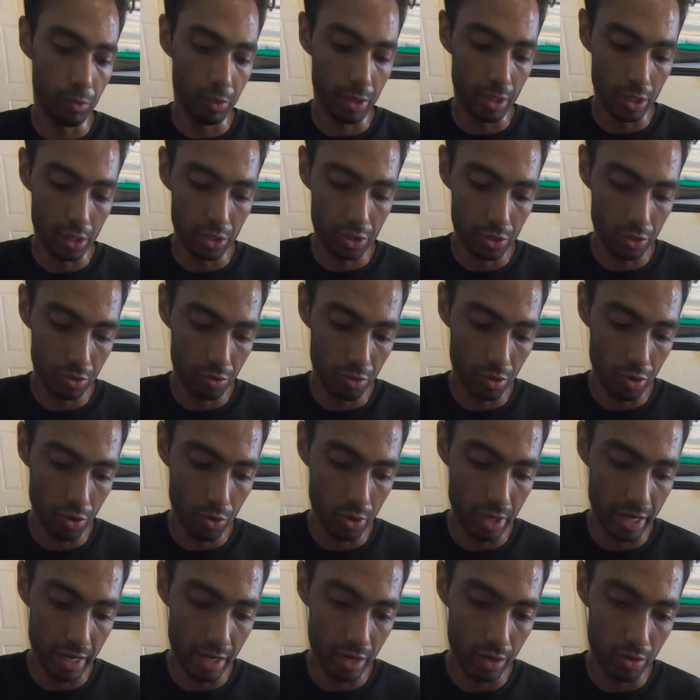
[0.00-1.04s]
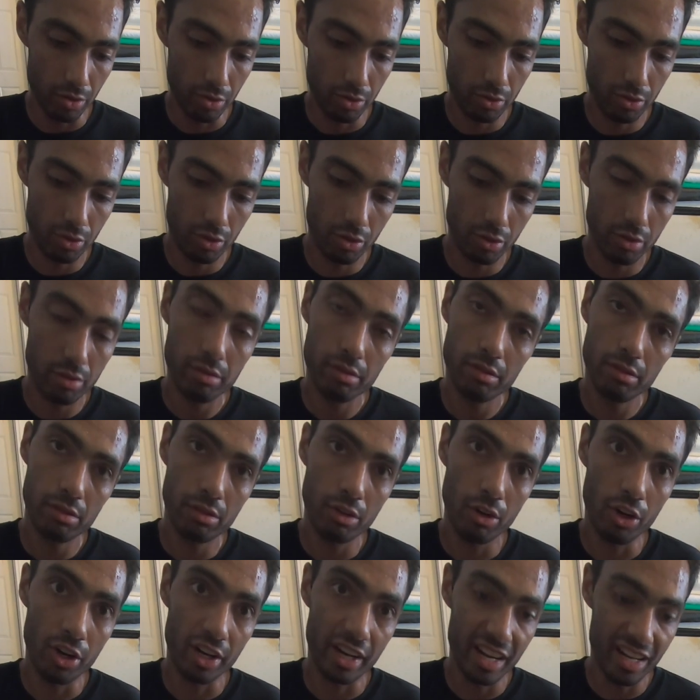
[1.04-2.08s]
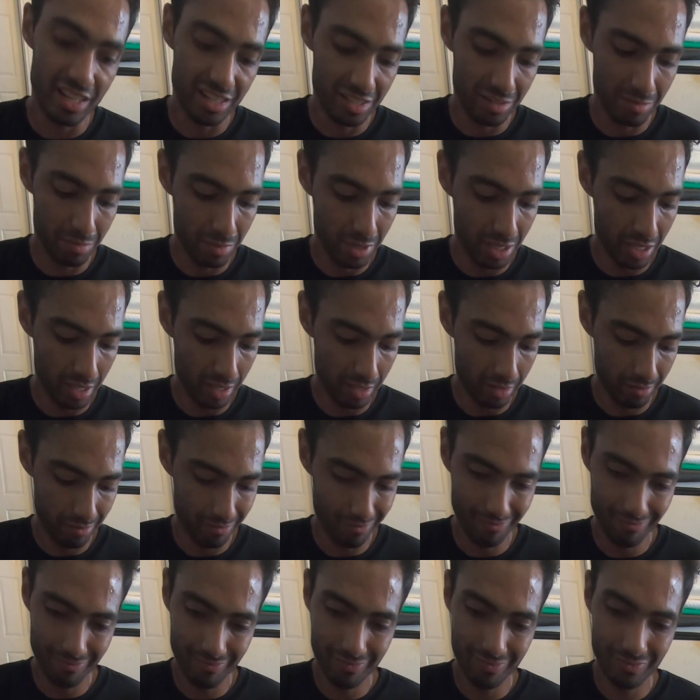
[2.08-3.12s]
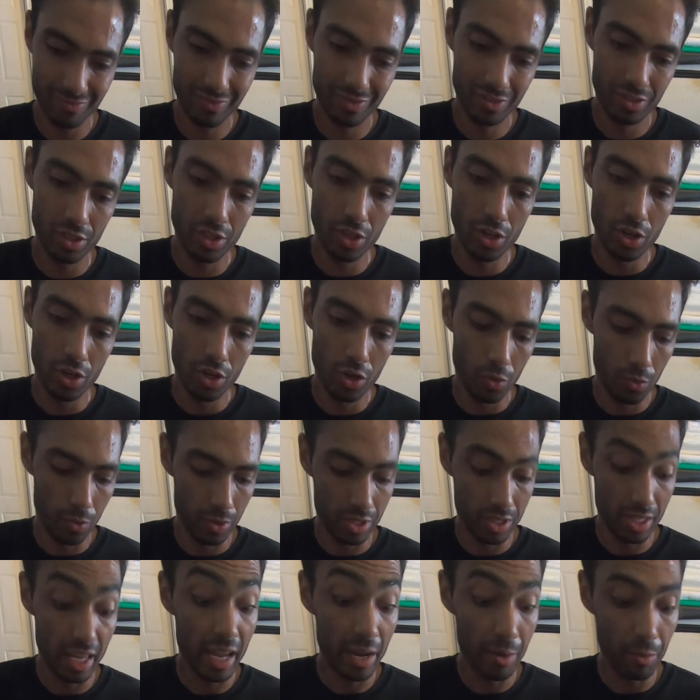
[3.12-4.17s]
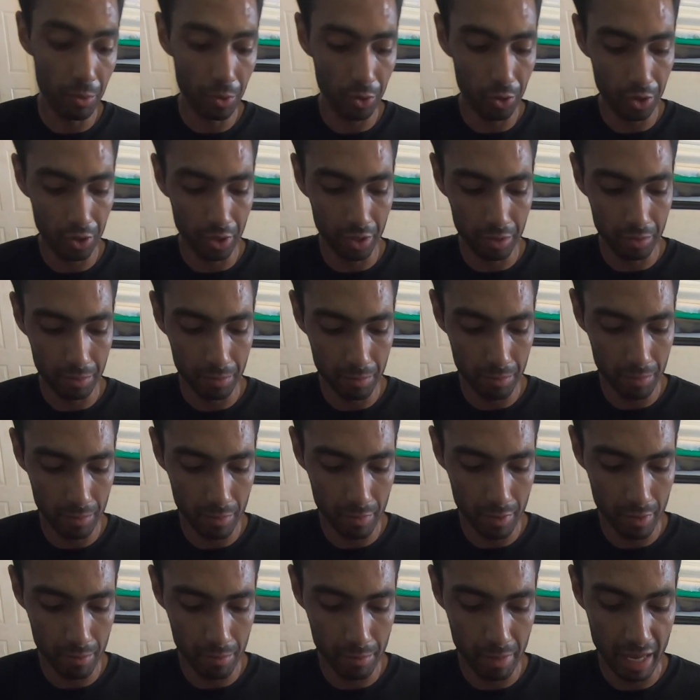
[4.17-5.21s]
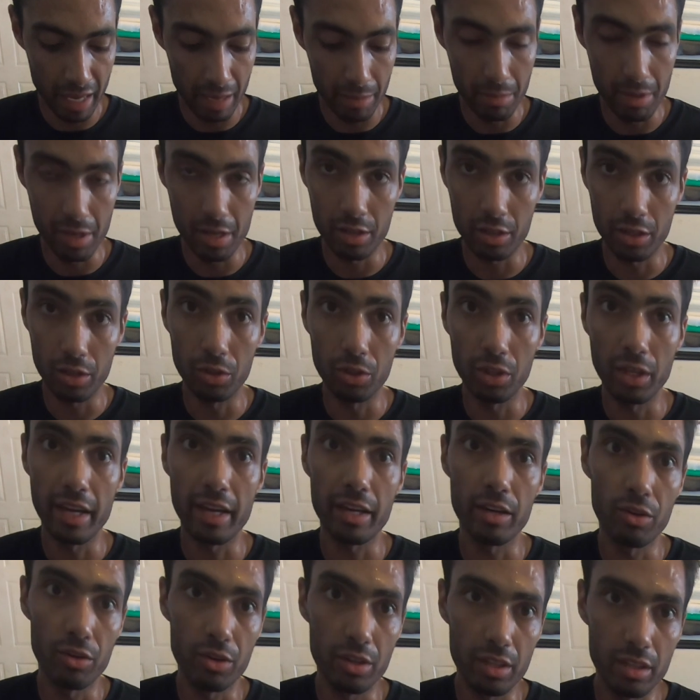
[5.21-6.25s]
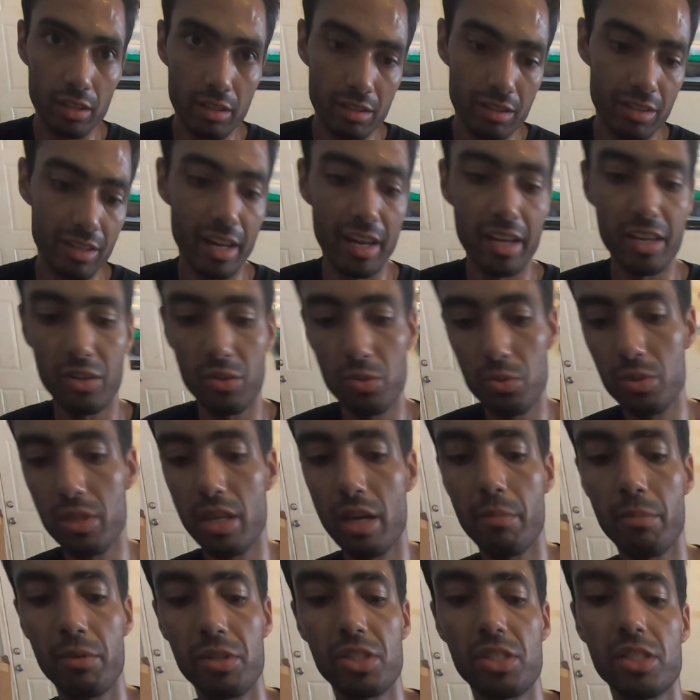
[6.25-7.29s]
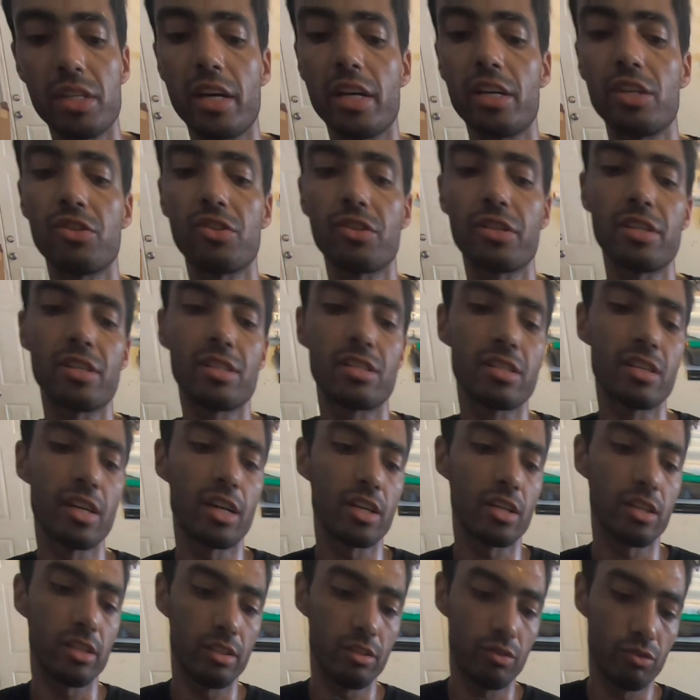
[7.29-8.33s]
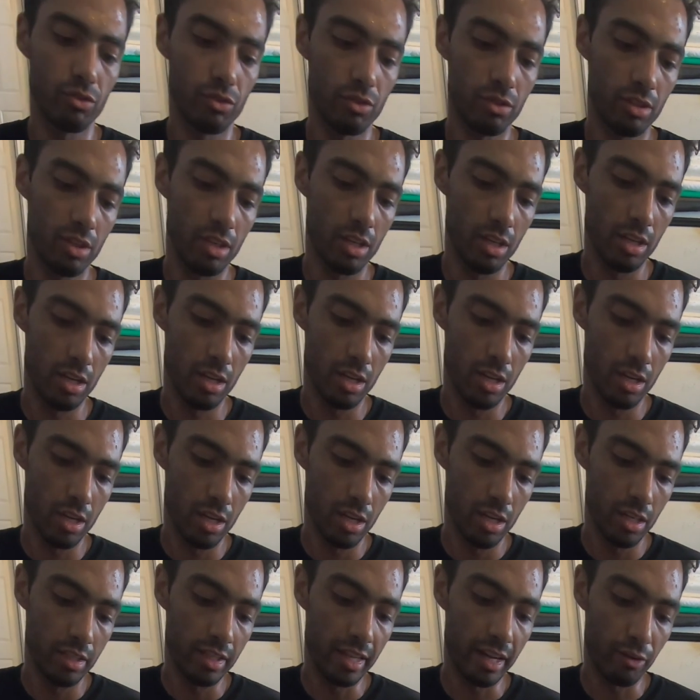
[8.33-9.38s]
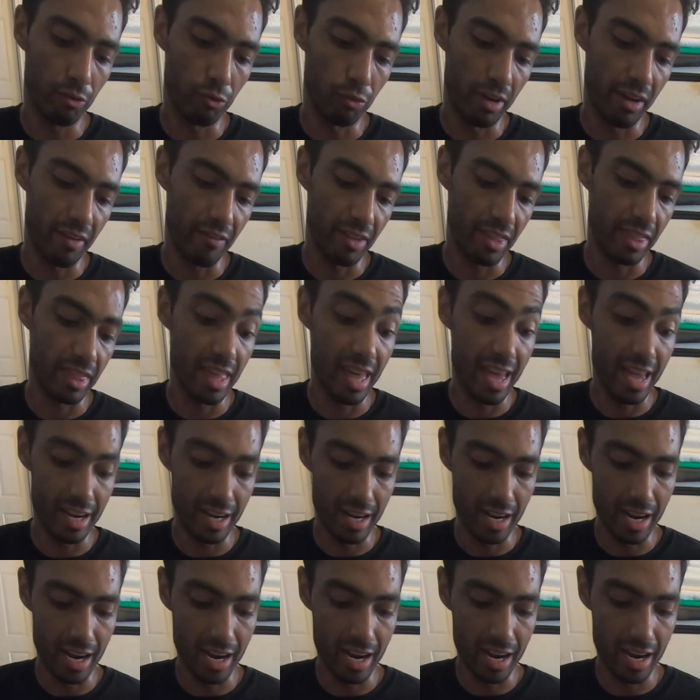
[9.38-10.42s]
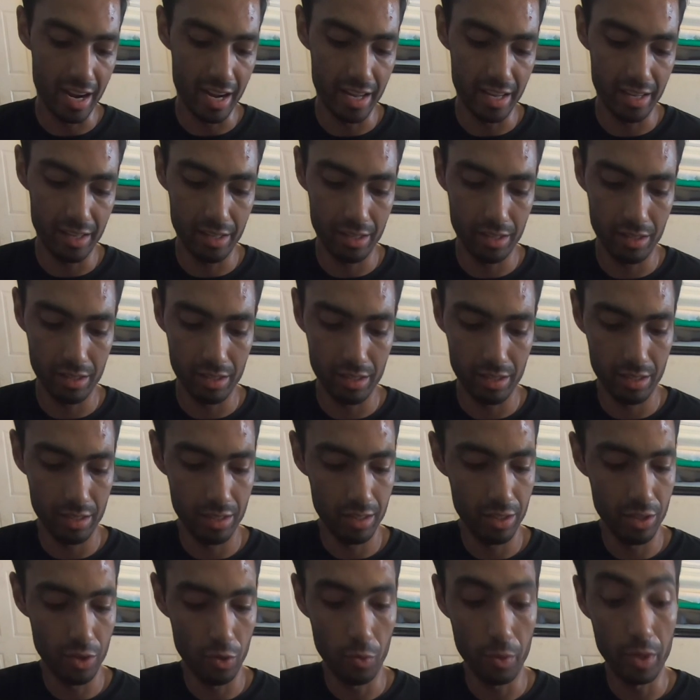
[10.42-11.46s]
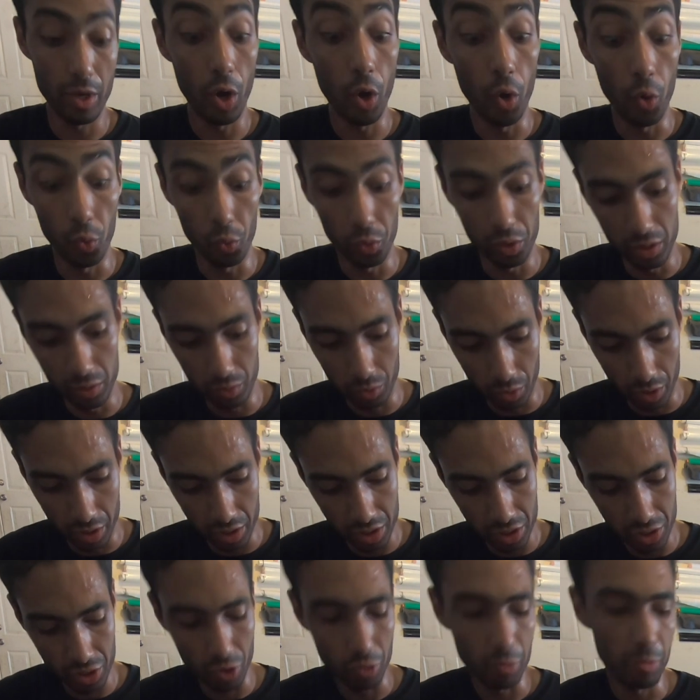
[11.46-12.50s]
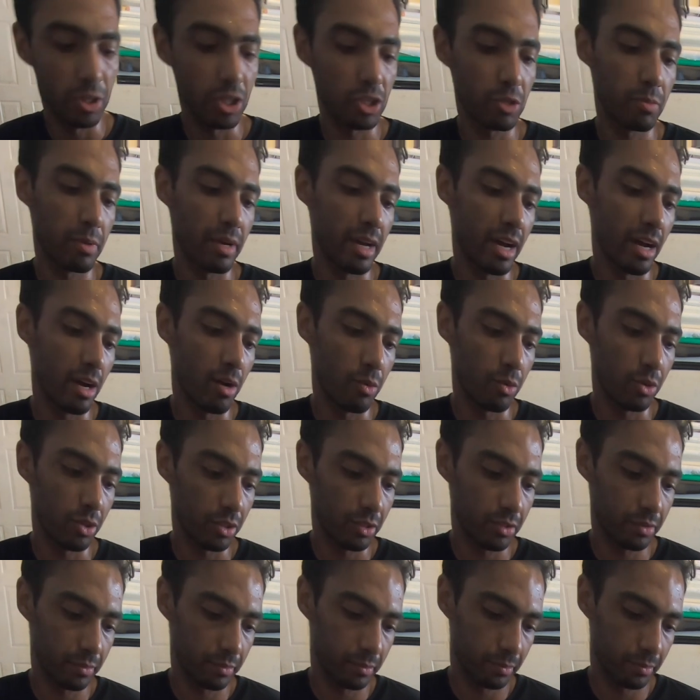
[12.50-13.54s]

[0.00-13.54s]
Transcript: we also know how car guys can be. We say we're going to baby it or go light on it, not use that much nitrous, not rev it that high. We only want so much power,